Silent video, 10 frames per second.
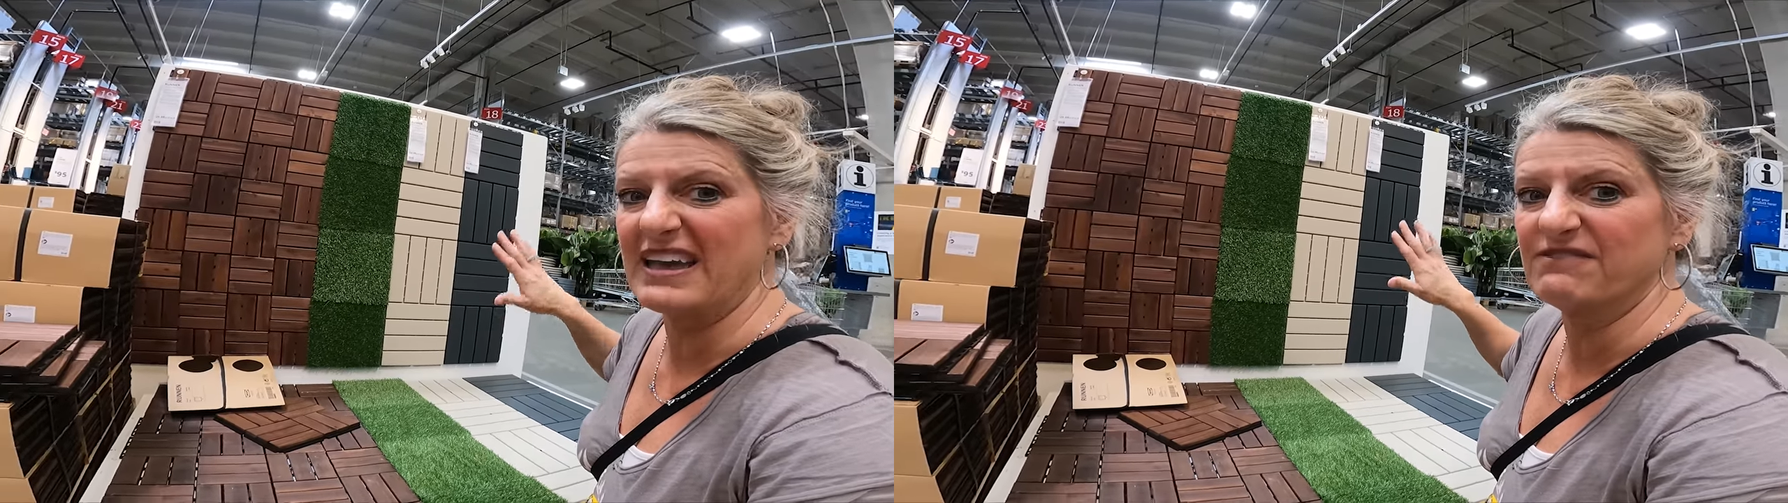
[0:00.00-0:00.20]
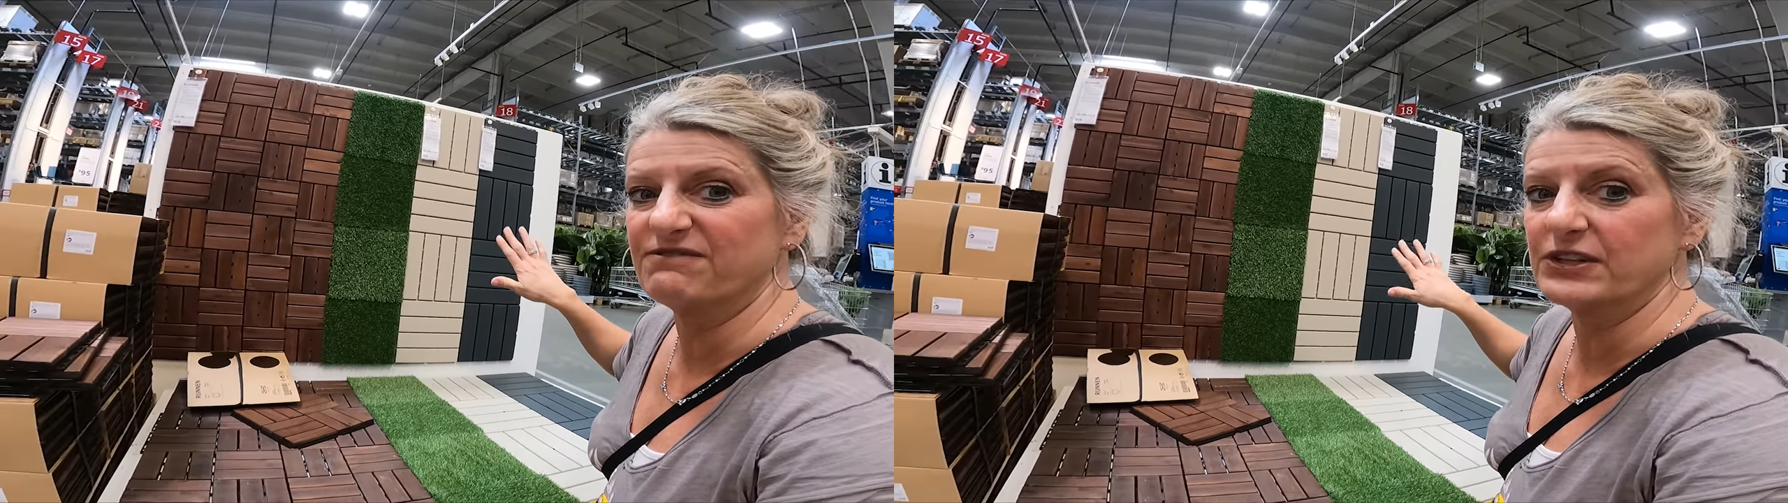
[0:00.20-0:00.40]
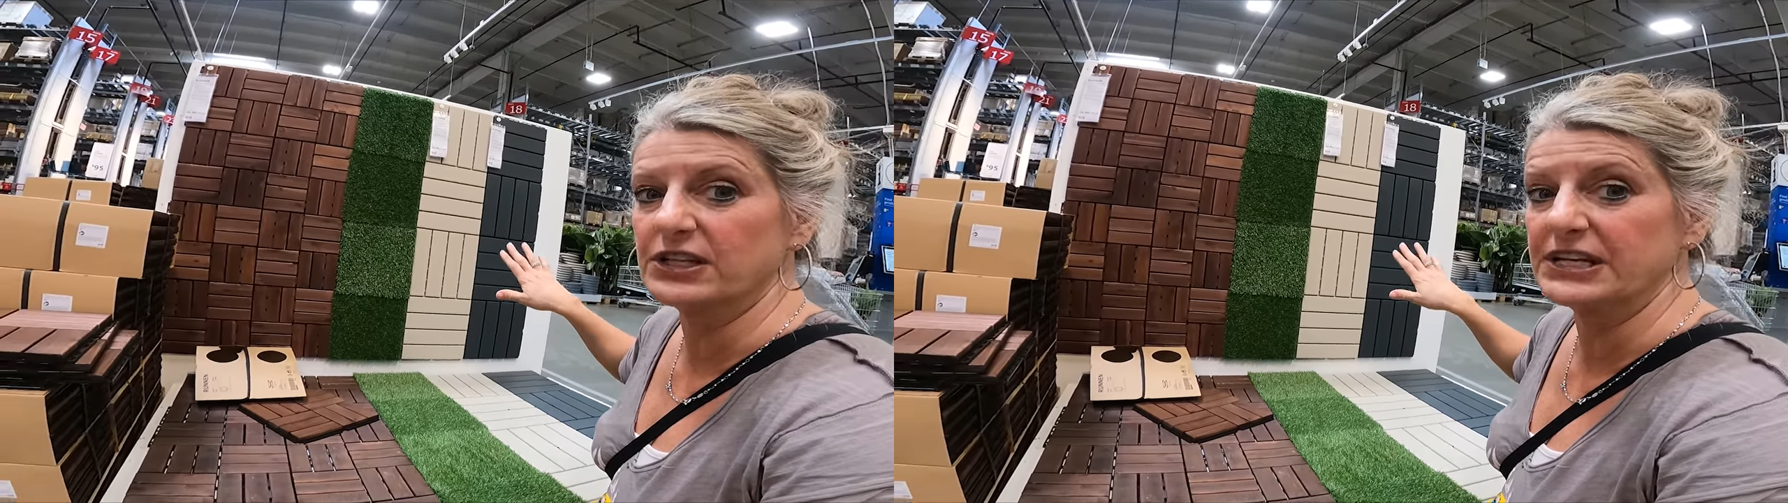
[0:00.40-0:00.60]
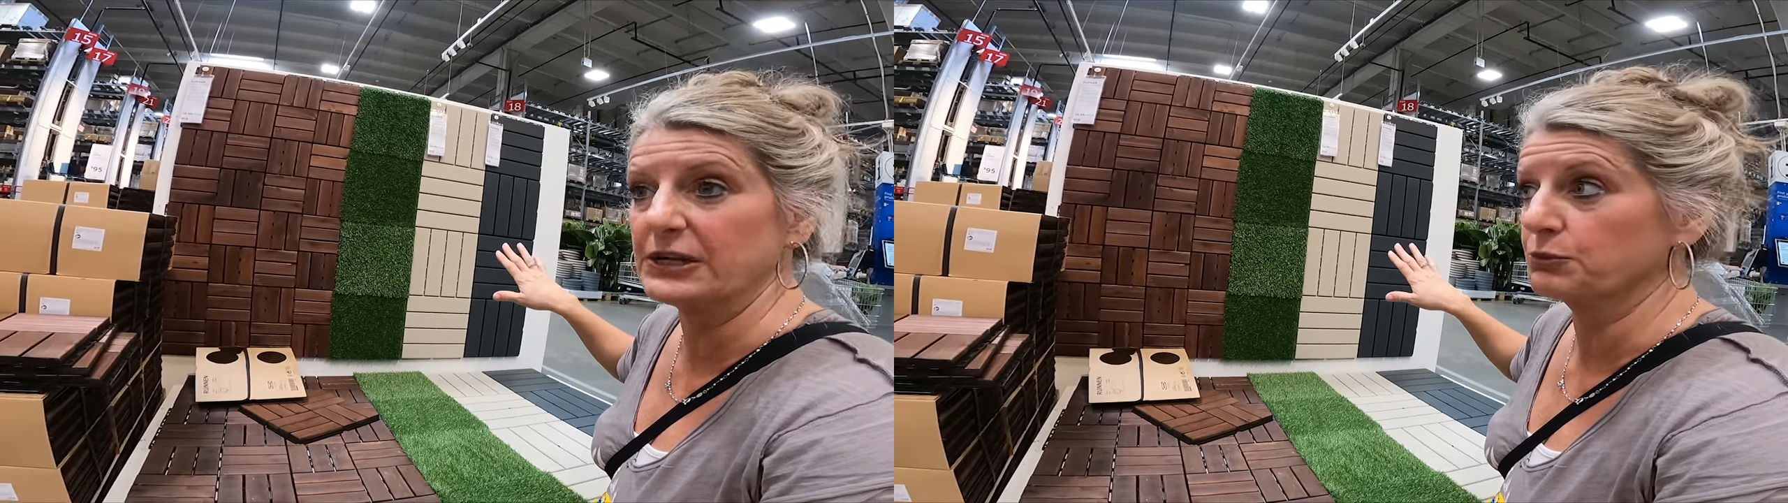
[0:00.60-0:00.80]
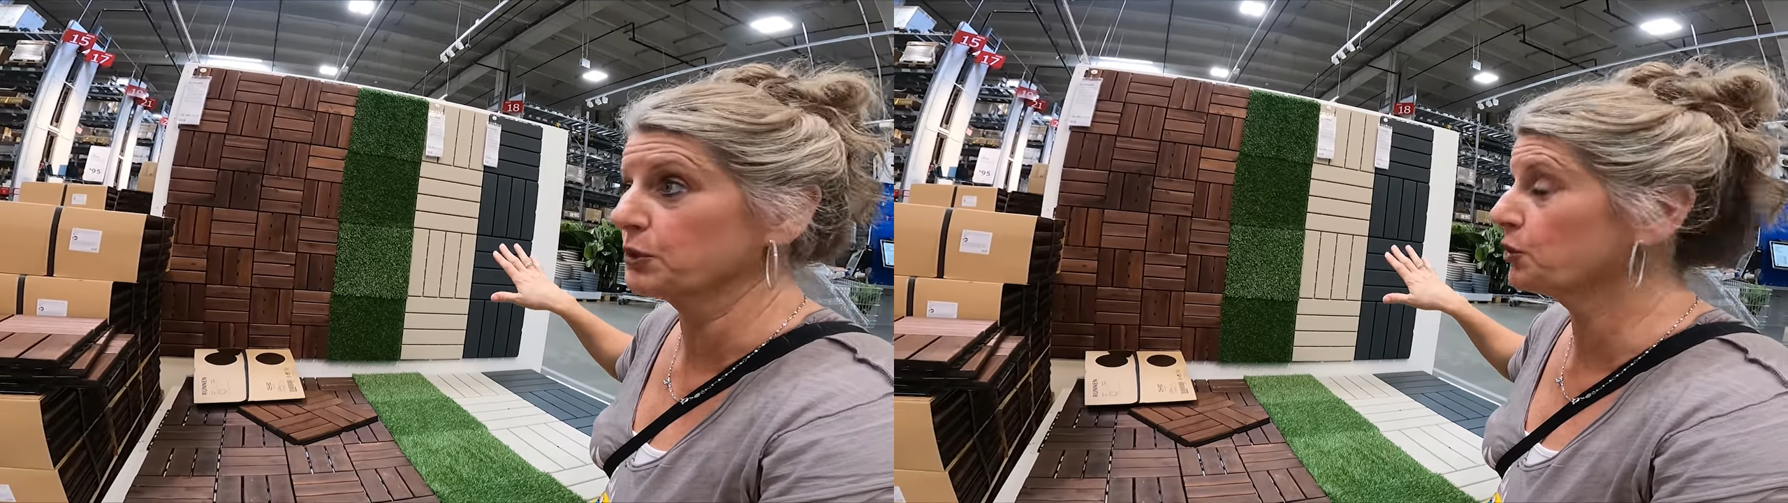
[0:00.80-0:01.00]
and fill it
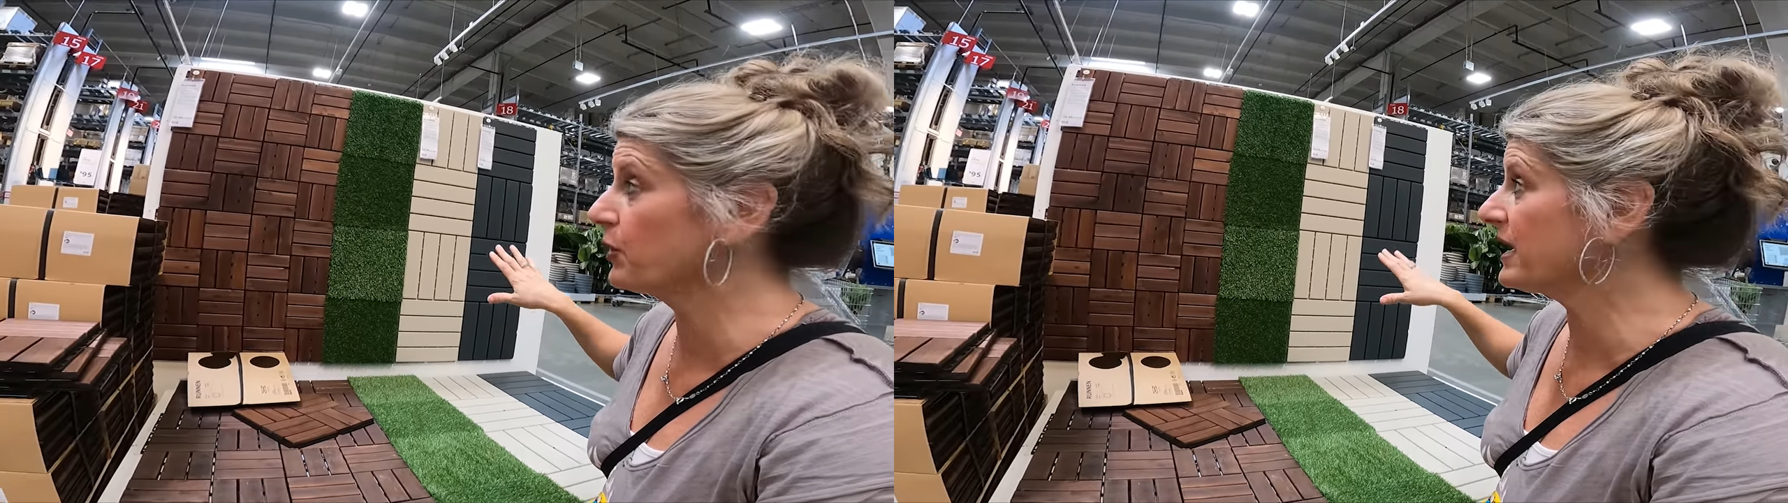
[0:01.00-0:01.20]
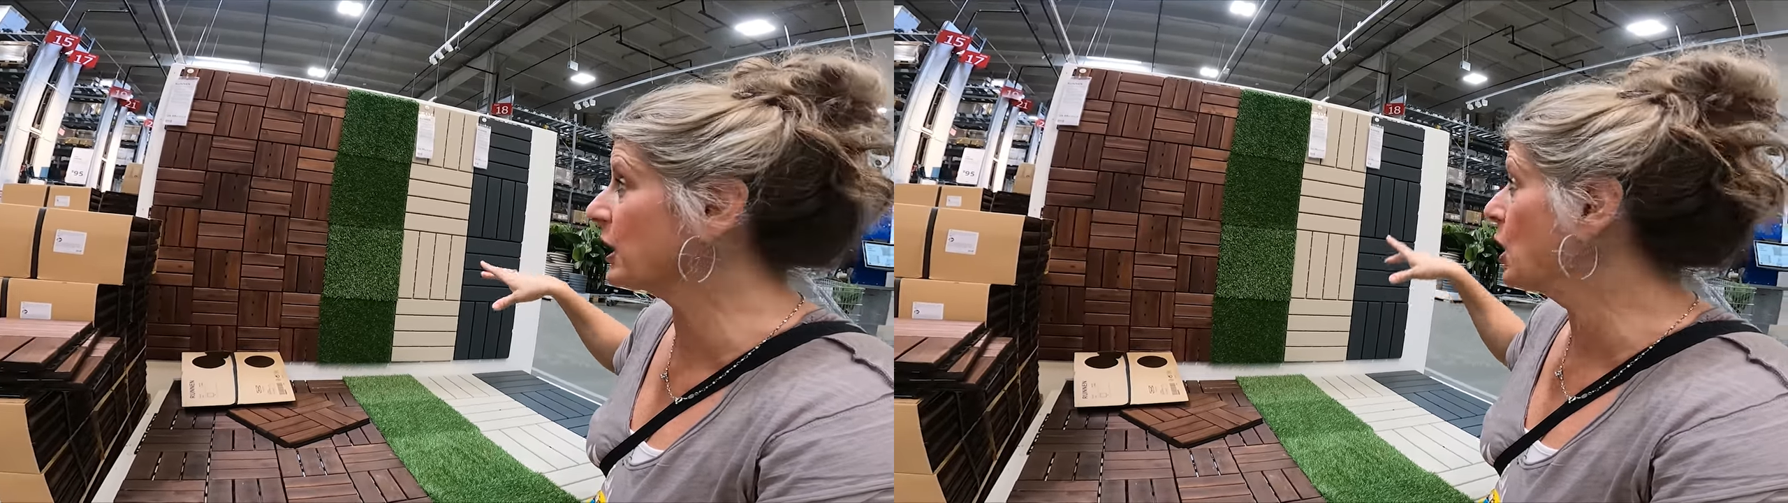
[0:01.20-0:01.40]
in real quick.